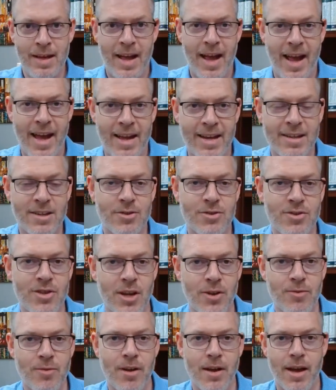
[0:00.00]
And
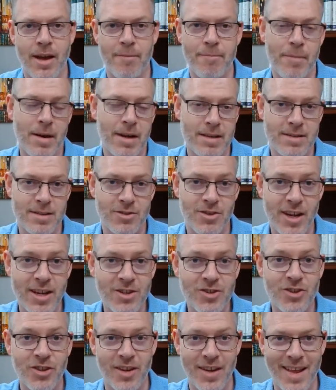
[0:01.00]
so, my
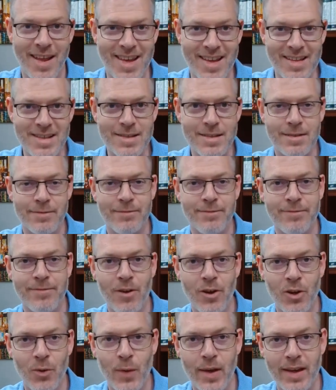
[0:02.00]
suggestion is
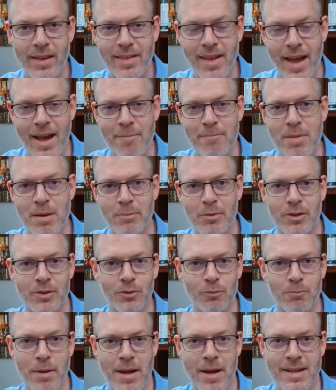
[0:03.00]
following that
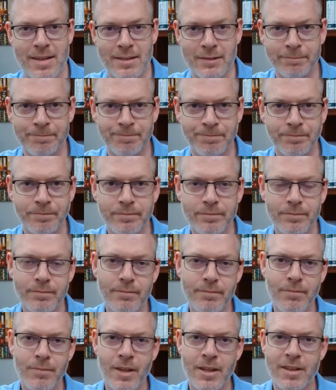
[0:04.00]
biblical pattern
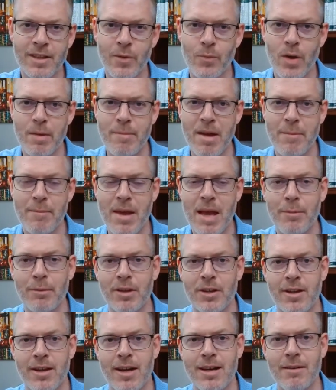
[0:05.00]
that we may be able
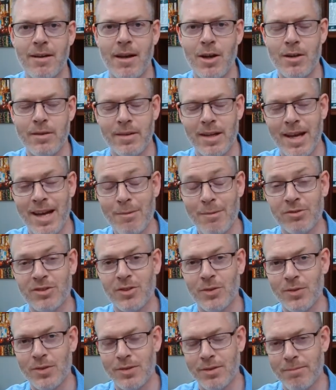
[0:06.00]
to able
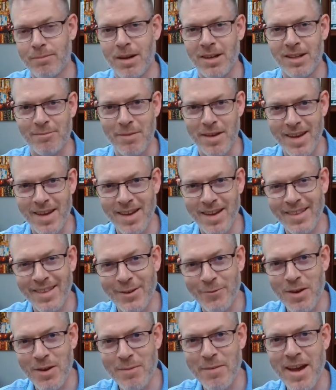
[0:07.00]
to pardon me that
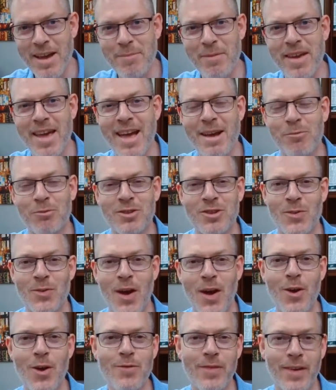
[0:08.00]
we may be able to
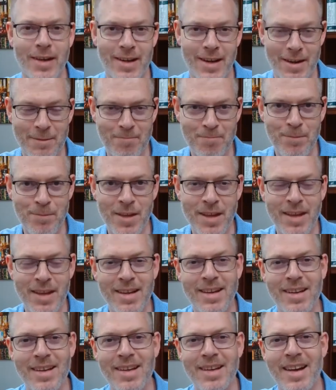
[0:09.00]
overcome
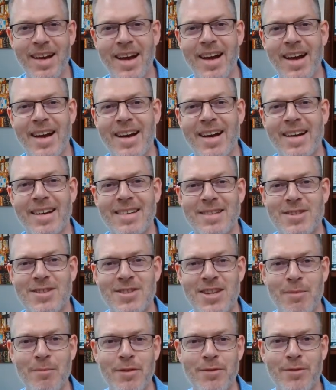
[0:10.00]
uh,
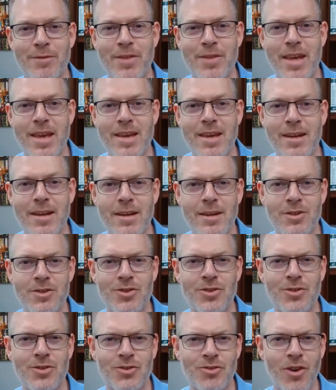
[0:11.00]
some of the
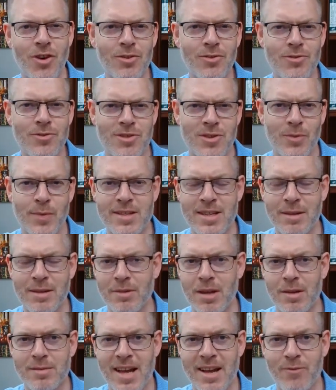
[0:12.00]
struggles that we
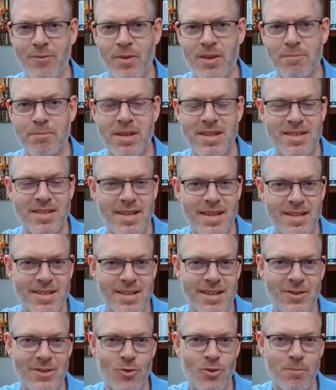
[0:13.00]
sometimes have with
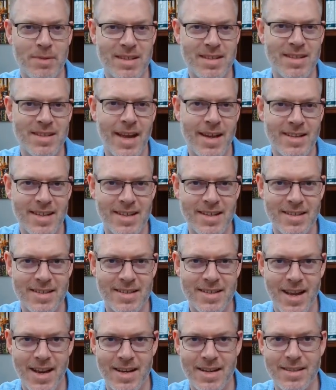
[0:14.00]
persistent or besetting
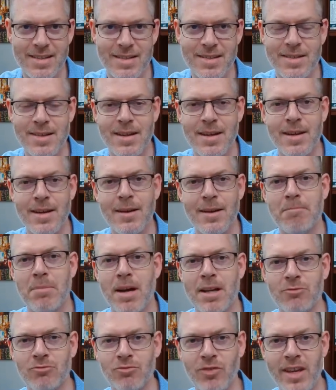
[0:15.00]
sins
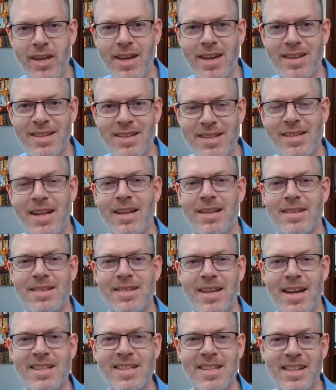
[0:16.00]
by
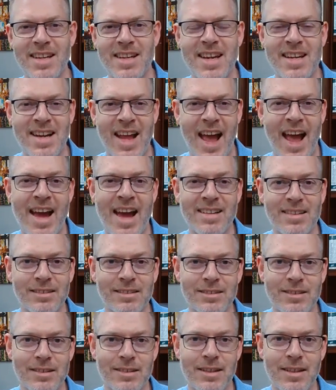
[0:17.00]
reinstantiating in
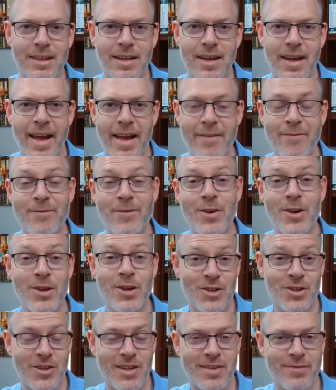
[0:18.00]
adult a
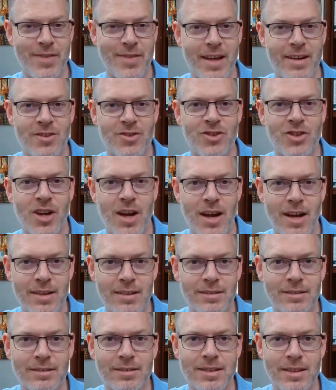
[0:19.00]
version of that
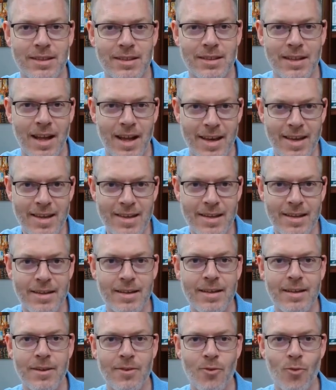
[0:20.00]
childlike
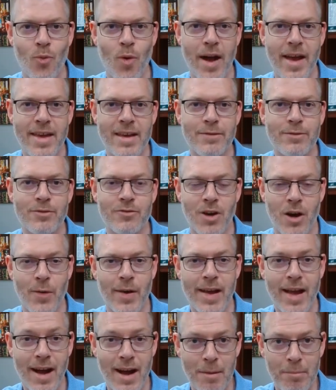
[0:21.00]
way of
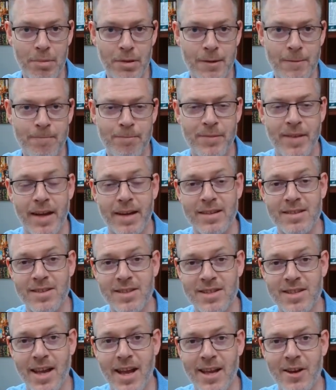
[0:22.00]
growing up. That is to
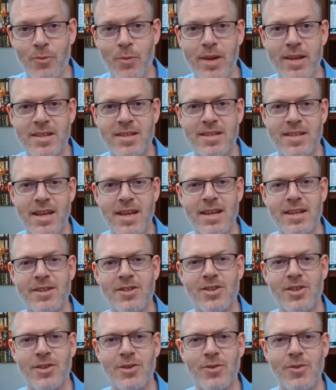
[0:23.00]
say, we seek
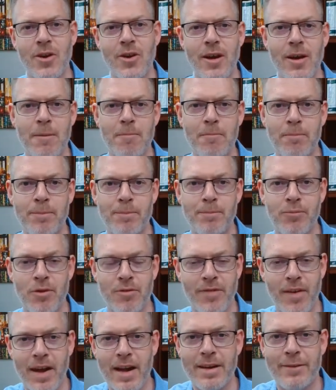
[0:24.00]
to
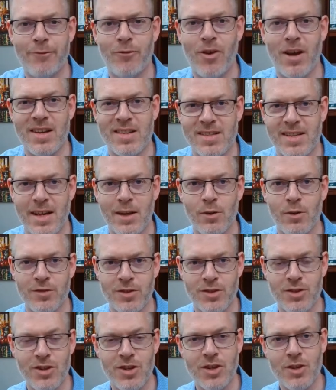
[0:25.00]
provide for ourselves
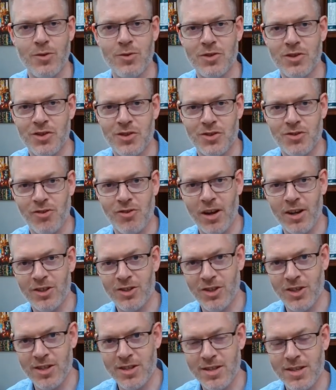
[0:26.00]
new
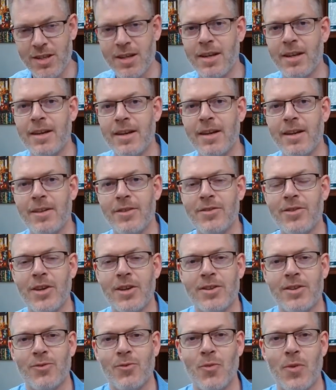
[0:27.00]
structures
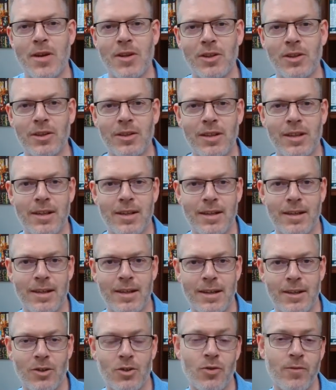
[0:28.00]
that will
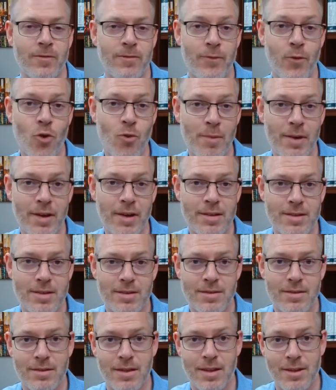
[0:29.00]
uh, form in
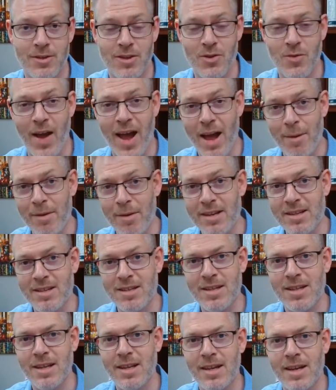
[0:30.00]
us new
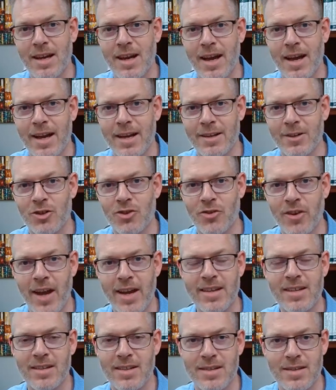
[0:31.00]
habits and
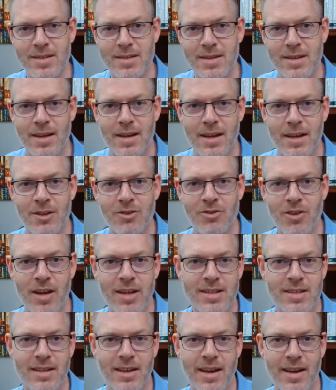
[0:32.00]
create in us uh,
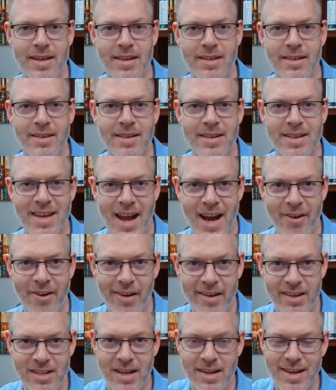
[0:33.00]
Christ like
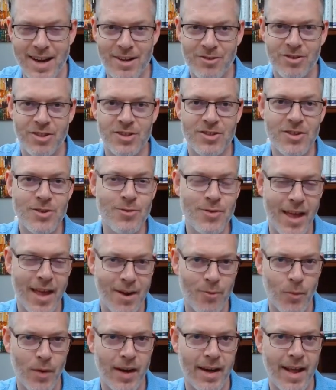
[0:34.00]
character. Now, to do
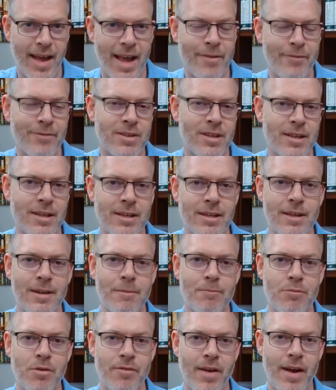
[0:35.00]
that, we're going to have to
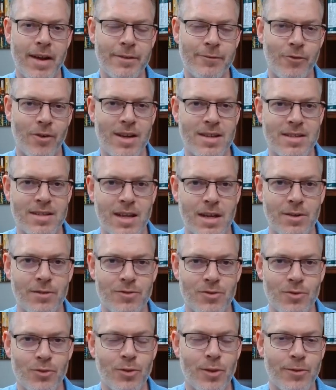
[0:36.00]
provide for
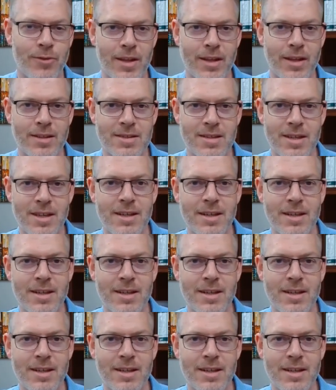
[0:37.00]
ourselves all the things